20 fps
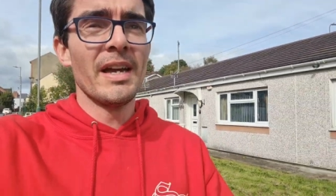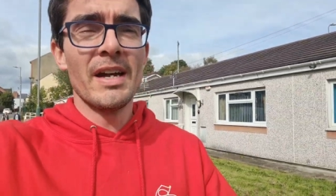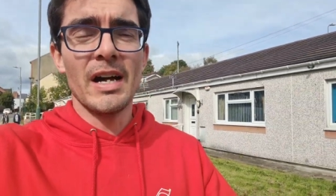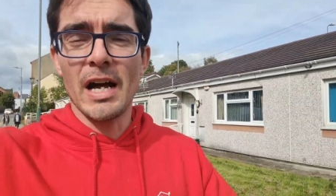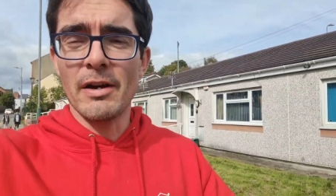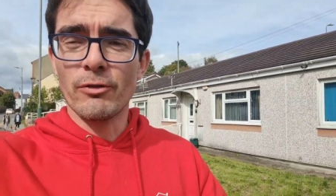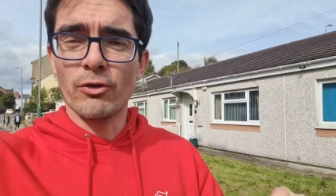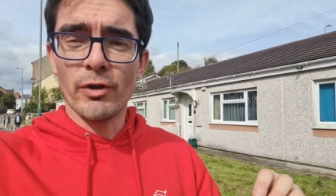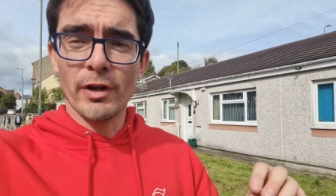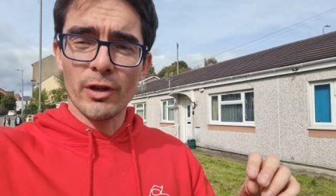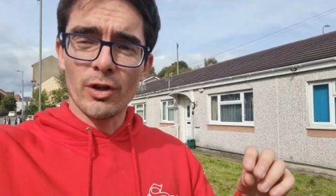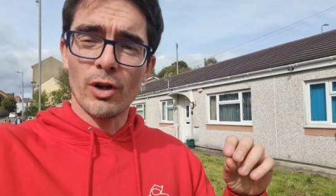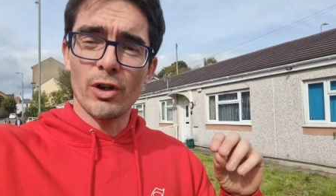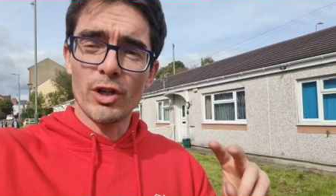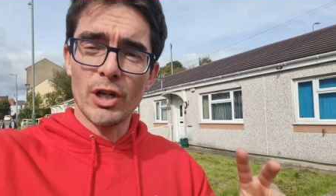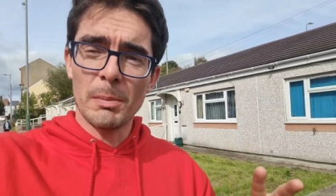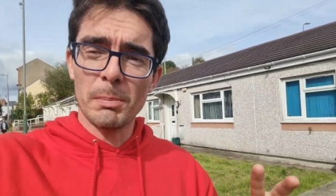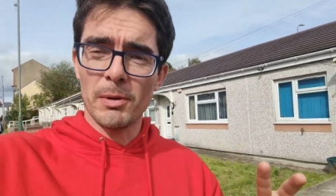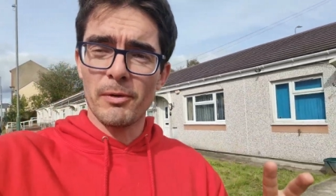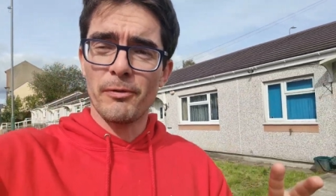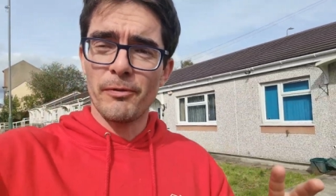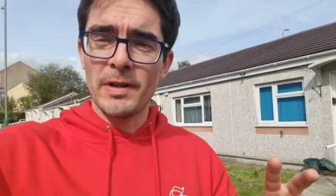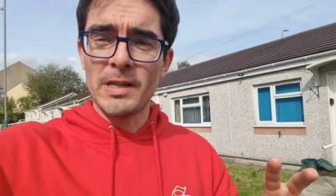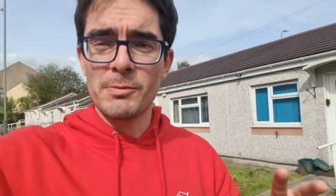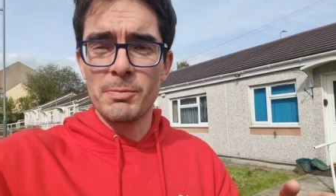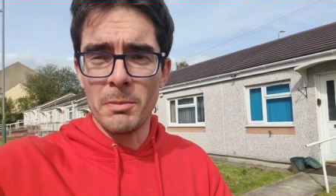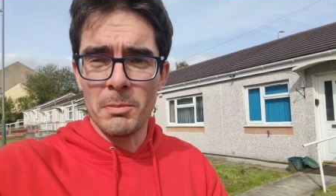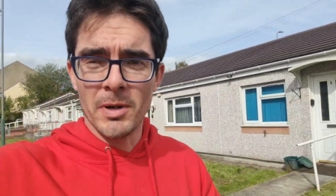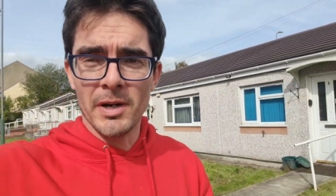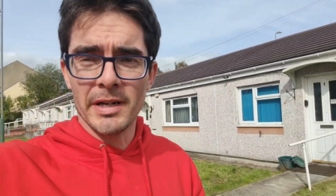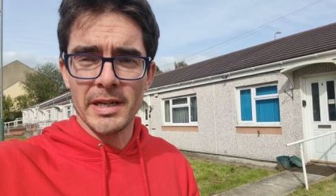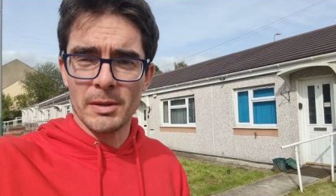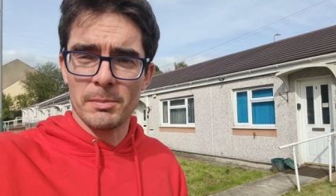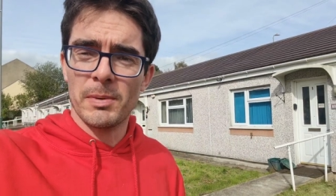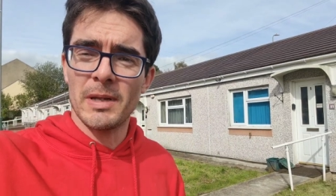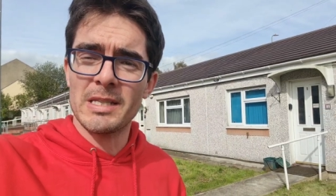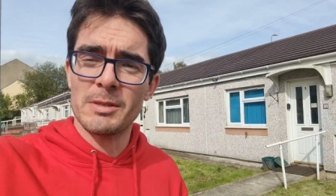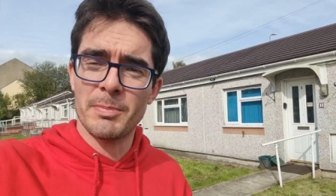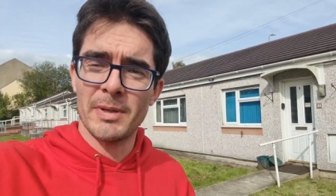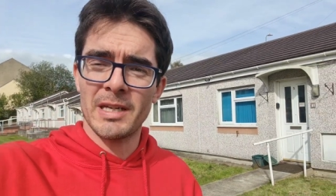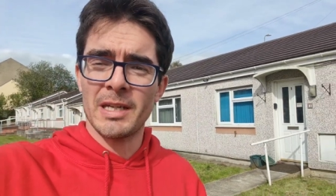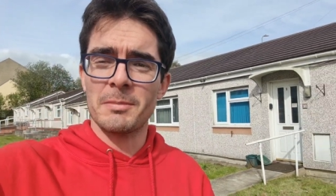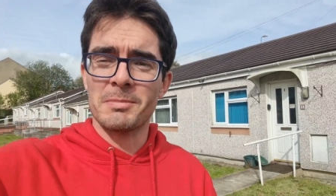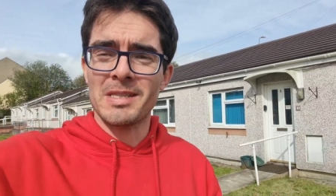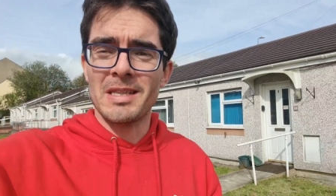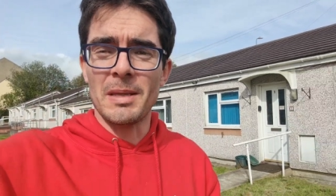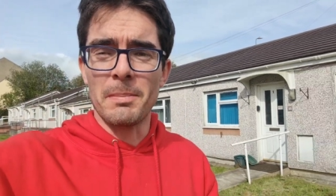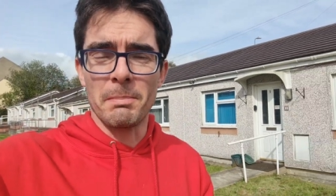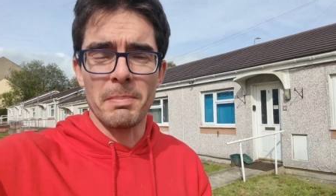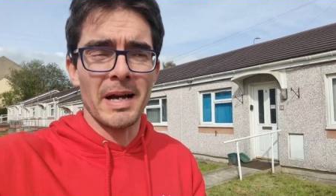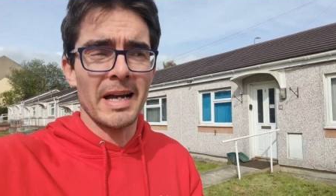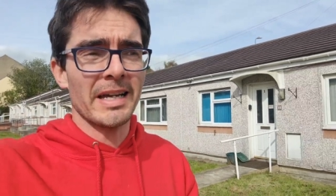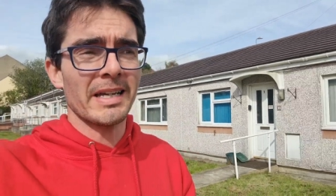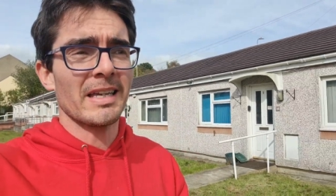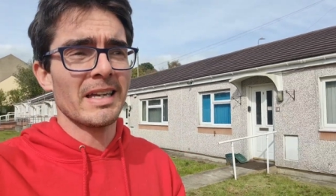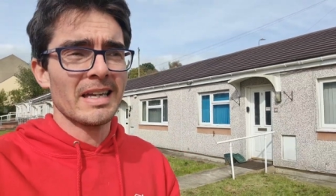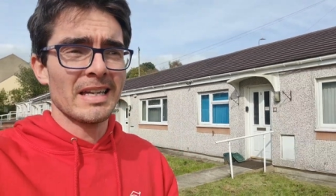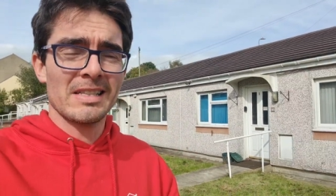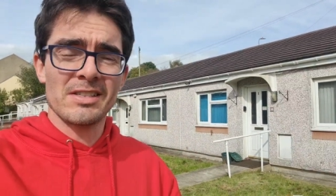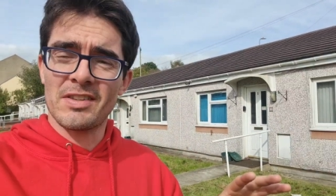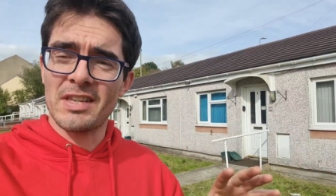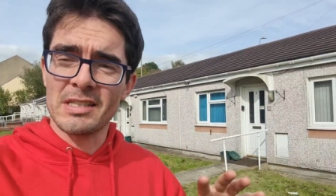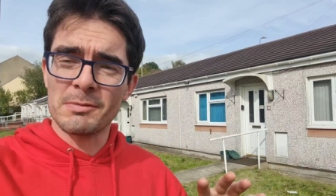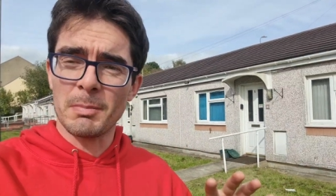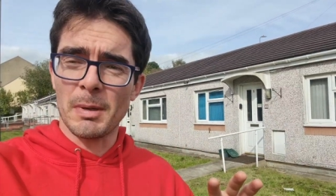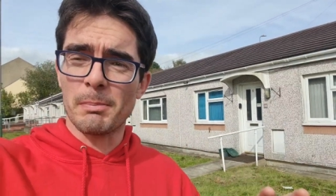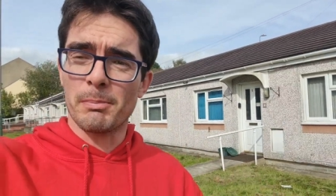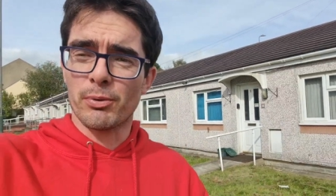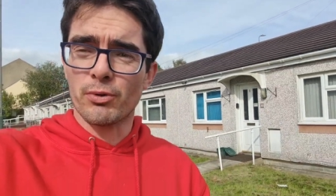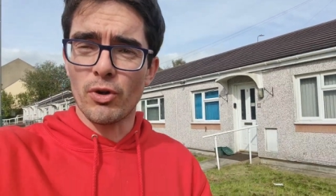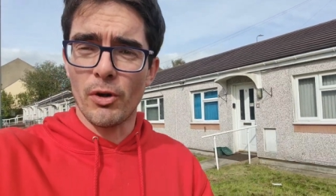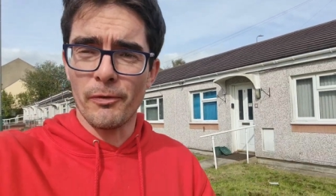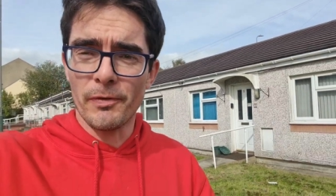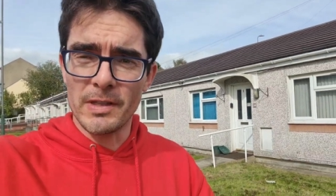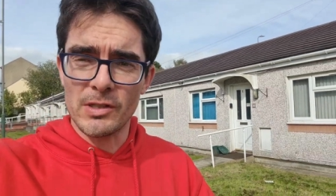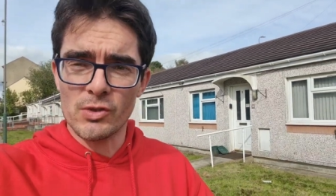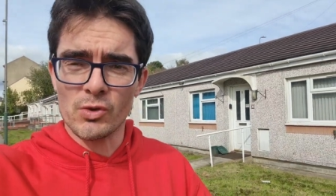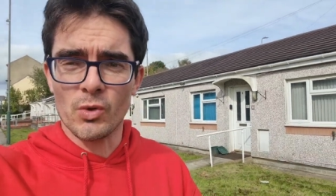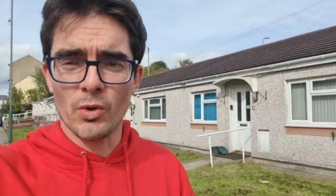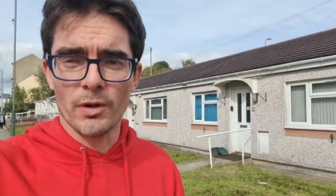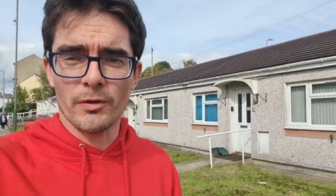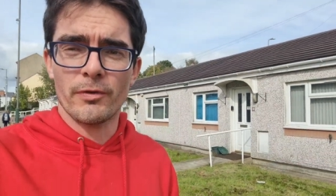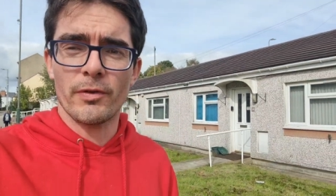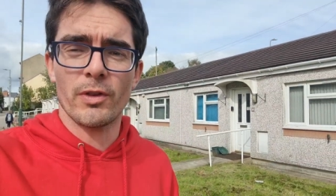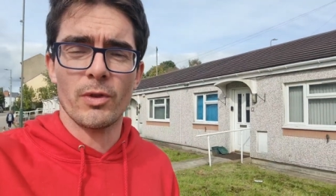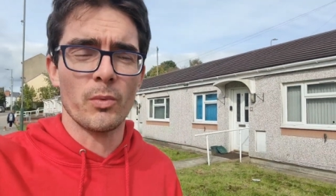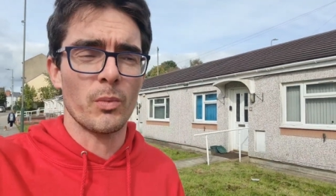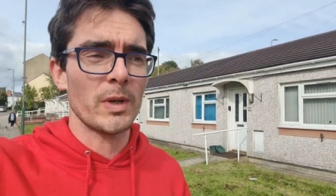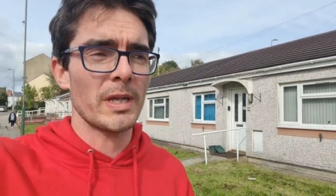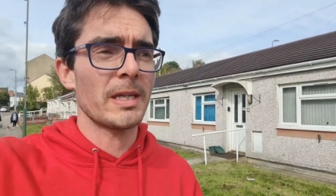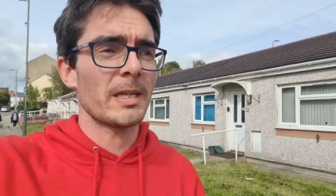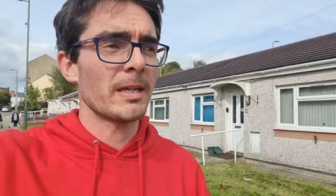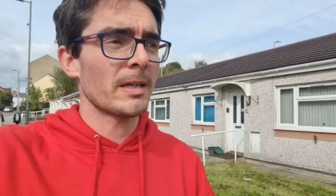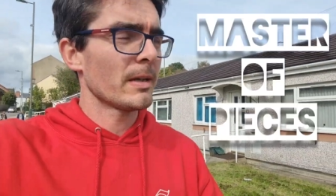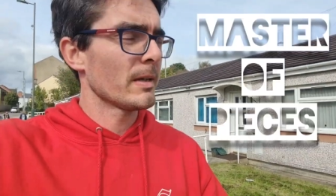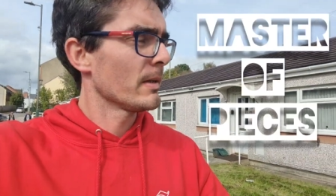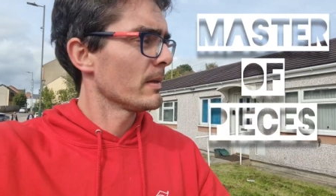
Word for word: I've already got a couple of Facebook Marketplace pickups in the bag, so that's my profit sorted for the week.